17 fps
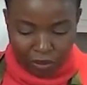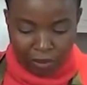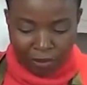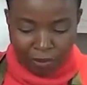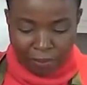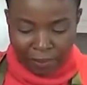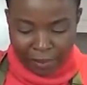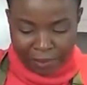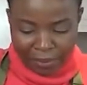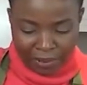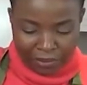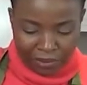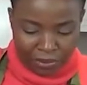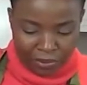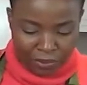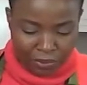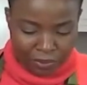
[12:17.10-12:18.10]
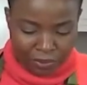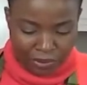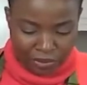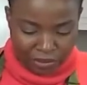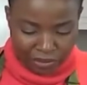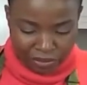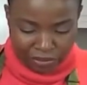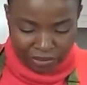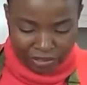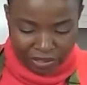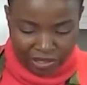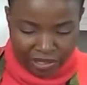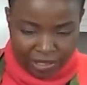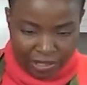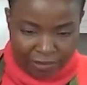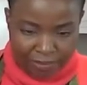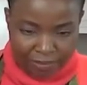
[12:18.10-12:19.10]
Oh, my mouth is watering
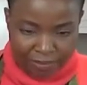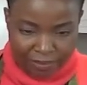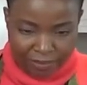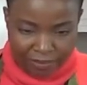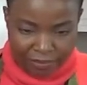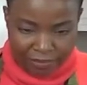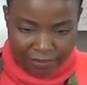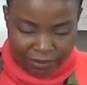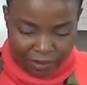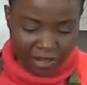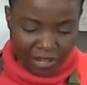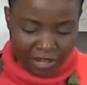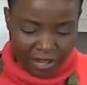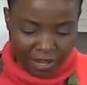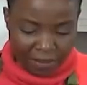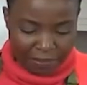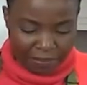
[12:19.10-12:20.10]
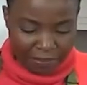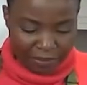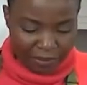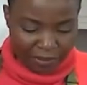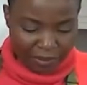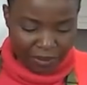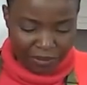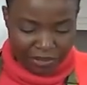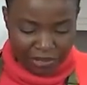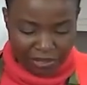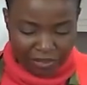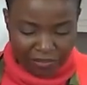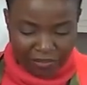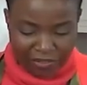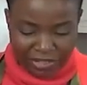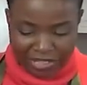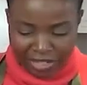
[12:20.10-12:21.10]
already. I'm going to
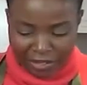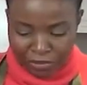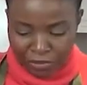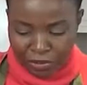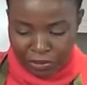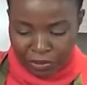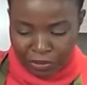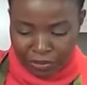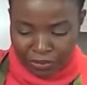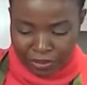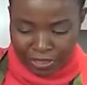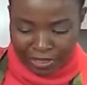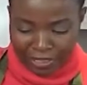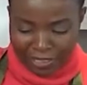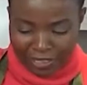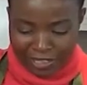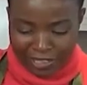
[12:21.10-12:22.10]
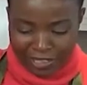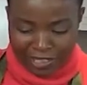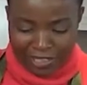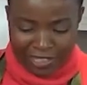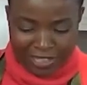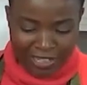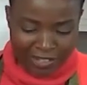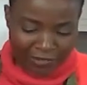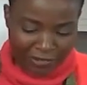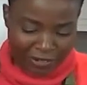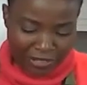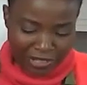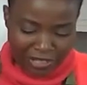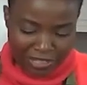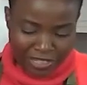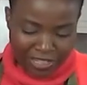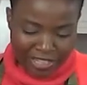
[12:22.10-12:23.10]
cover it down shortly and just leave it
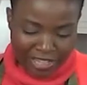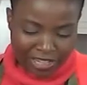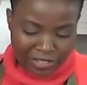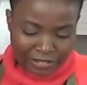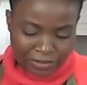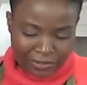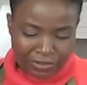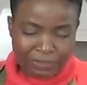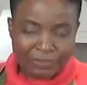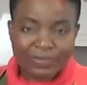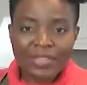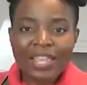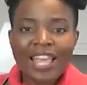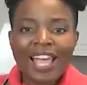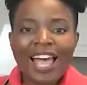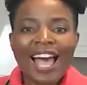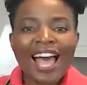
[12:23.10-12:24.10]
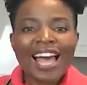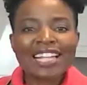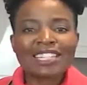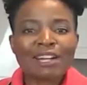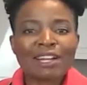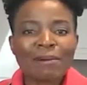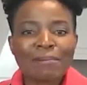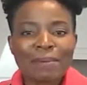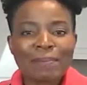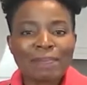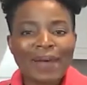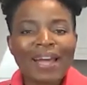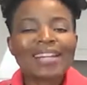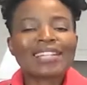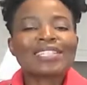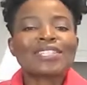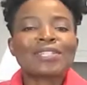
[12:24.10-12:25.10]
to settle. And I'll be
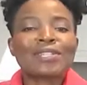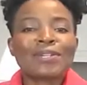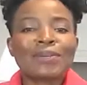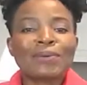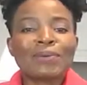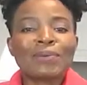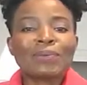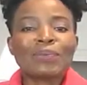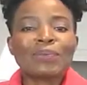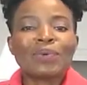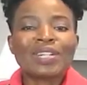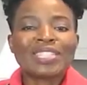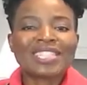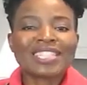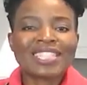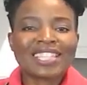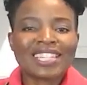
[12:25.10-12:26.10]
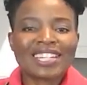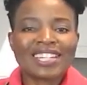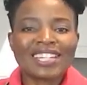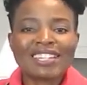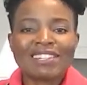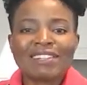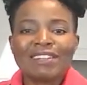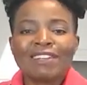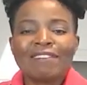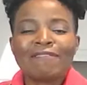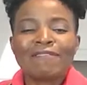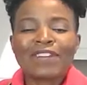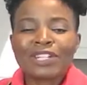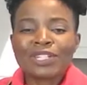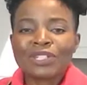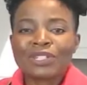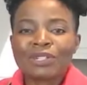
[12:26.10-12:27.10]
back to you once the
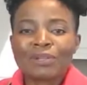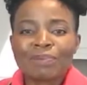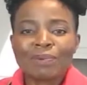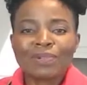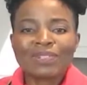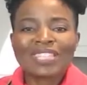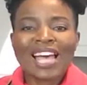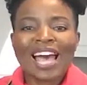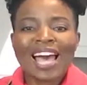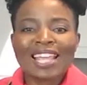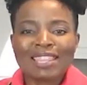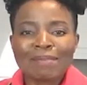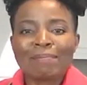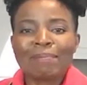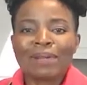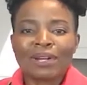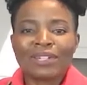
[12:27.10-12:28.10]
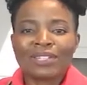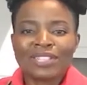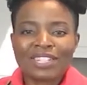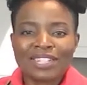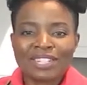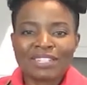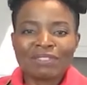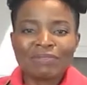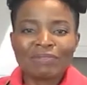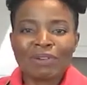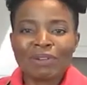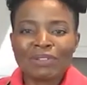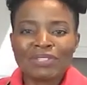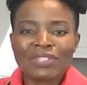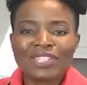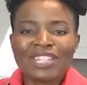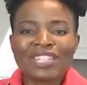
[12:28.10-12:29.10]
vegetables and the plantain is
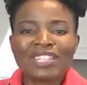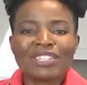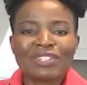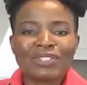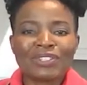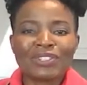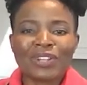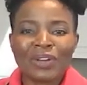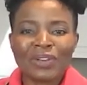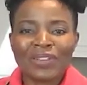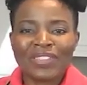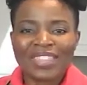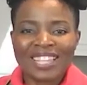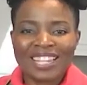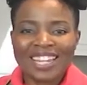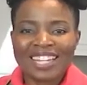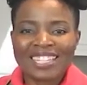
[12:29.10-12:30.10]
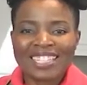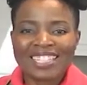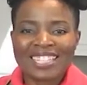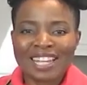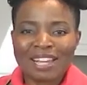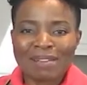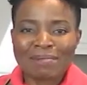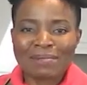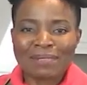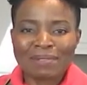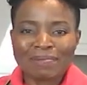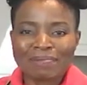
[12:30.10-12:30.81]
roasted to show you the next steps.